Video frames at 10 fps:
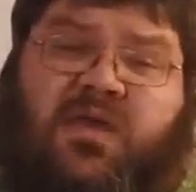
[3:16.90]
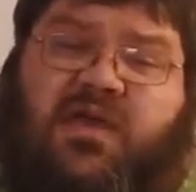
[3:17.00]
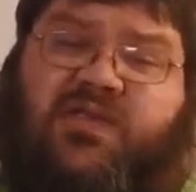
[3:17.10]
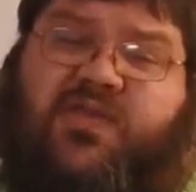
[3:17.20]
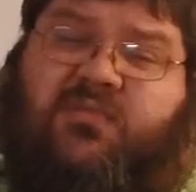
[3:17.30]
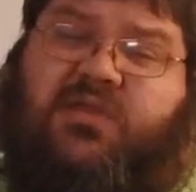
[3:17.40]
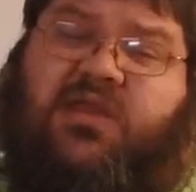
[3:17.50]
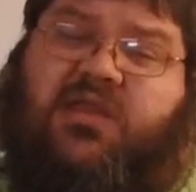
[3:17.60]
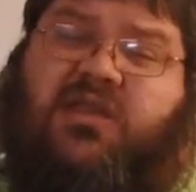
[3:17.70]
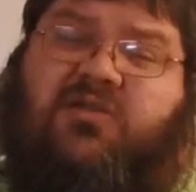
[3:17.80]
it's
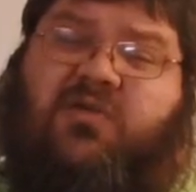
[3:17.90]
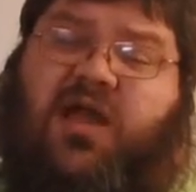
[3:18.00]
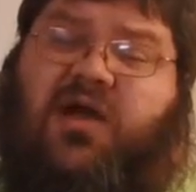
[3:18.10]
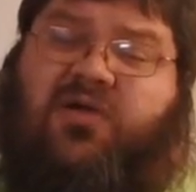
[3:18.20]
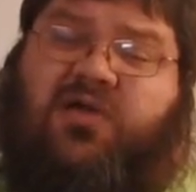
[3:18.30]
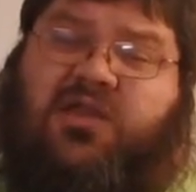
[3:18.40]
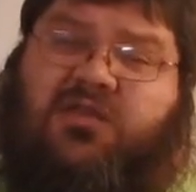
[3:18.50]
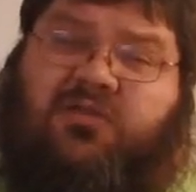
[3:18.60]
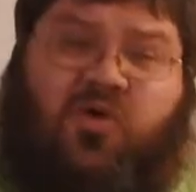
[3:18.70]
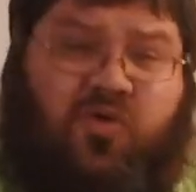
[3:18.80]
something that the crowd
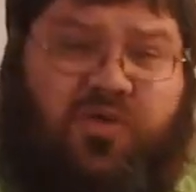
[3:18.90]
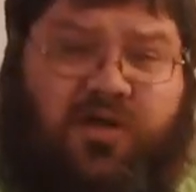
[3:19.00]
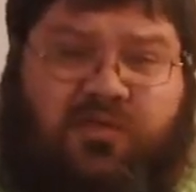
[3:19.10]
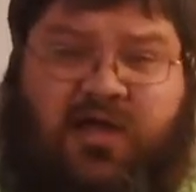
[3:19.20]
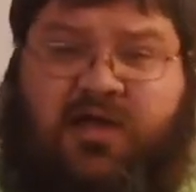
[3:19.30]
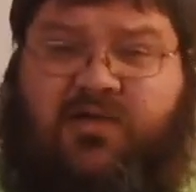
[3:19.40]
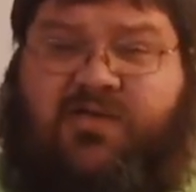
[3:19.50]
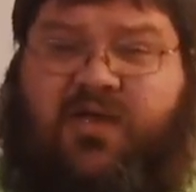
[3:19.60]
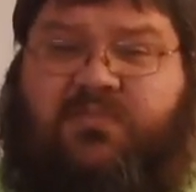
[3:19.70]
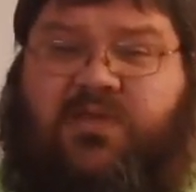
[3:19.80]
can hold their
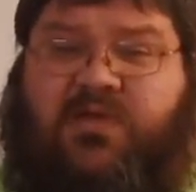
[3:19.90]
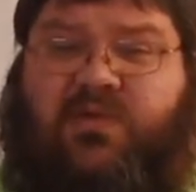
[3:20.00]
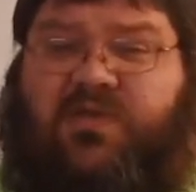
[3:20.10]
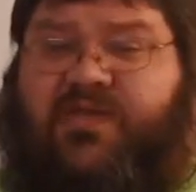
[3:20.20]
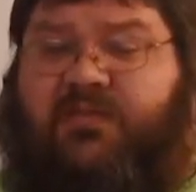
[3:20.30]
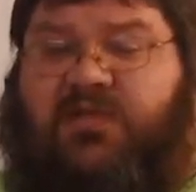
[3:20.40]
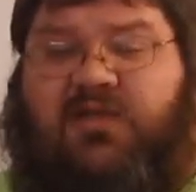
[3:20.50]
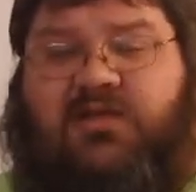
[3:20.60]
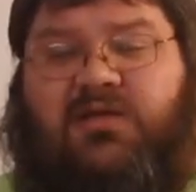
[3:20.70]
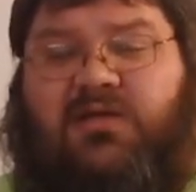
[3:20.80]
lighters up to. It's
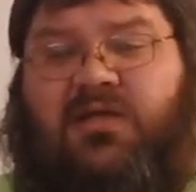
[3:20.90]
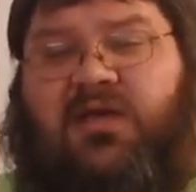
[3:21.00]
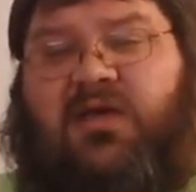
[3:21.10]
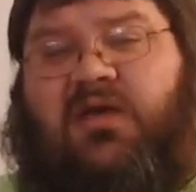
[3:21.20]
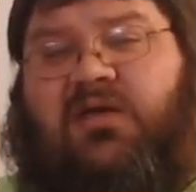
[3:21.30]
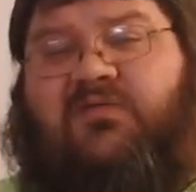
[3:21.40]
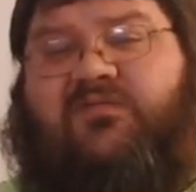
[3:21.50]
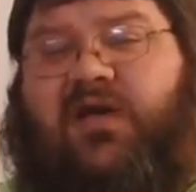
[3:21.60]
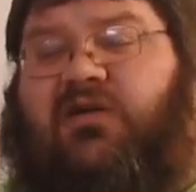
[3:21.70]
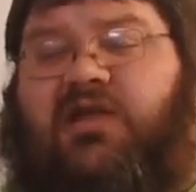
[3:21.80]
something
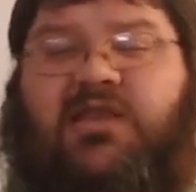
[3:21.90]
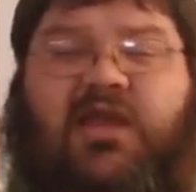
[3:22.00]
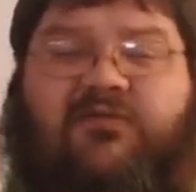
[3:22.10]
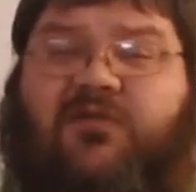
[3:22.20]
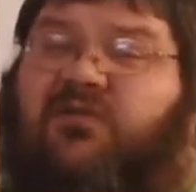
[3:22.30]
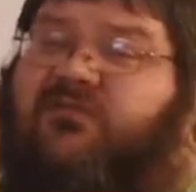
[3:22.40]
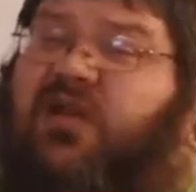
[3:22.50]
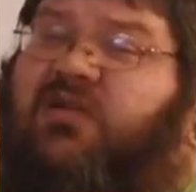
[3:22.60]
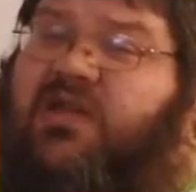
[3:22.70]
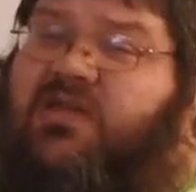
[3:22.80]
very different,
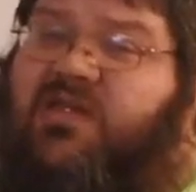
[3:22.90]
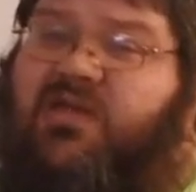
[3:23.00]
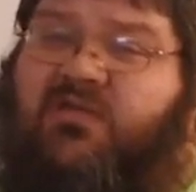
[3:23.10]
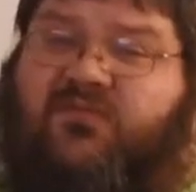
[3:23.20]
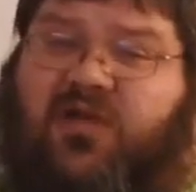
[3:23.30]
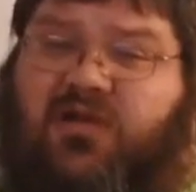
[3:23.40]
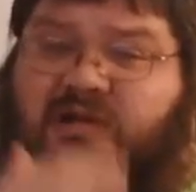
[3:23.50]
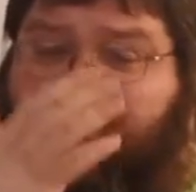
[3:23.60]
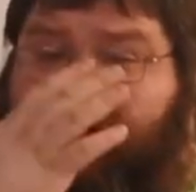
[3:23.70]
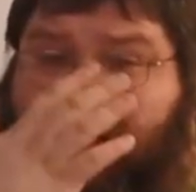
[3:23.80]
very,
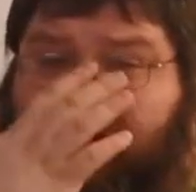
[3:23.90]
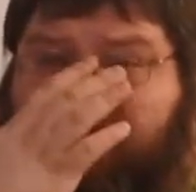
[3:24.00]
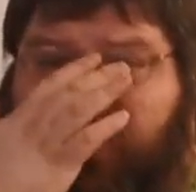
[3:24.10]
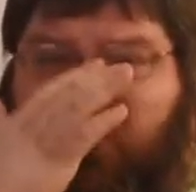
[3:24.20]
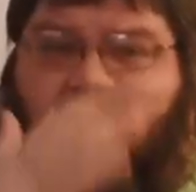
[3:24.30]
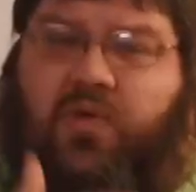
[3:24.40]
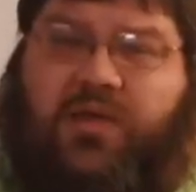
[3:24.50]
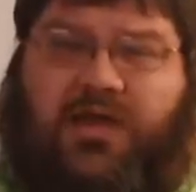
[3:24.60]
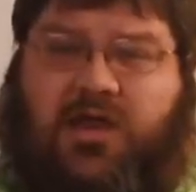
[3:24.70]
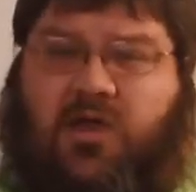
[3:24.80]
very cool.
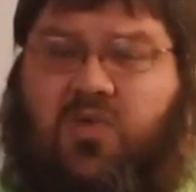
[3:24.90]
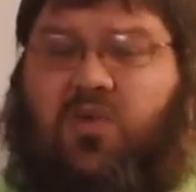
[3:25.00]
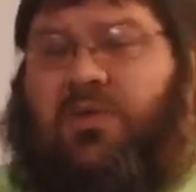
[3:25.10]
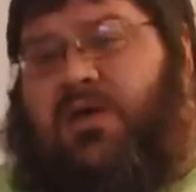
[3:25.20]
And I know